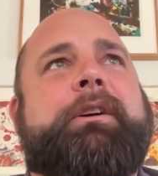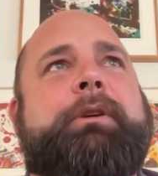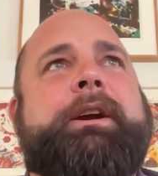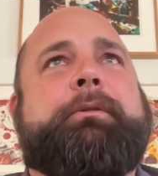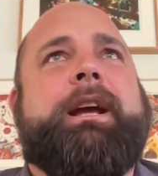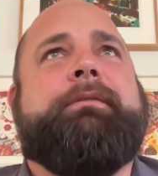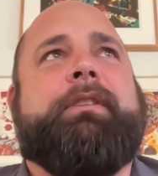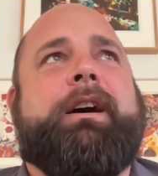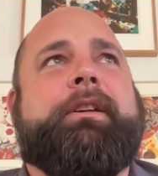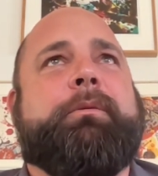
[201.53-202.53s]

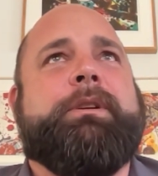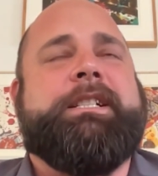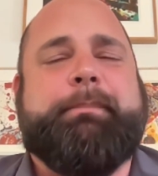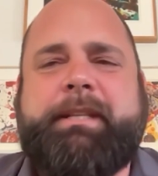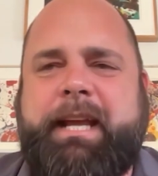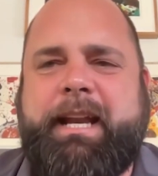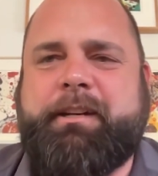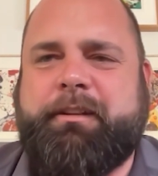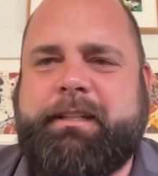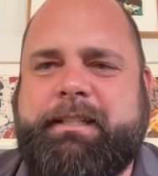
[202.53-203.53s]
Great-grandfather was the
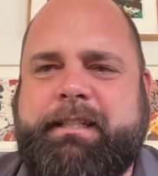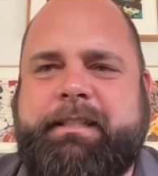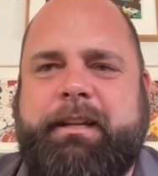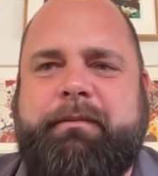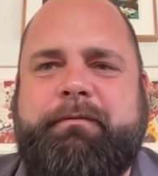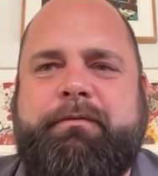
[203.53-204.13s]
botanical assistant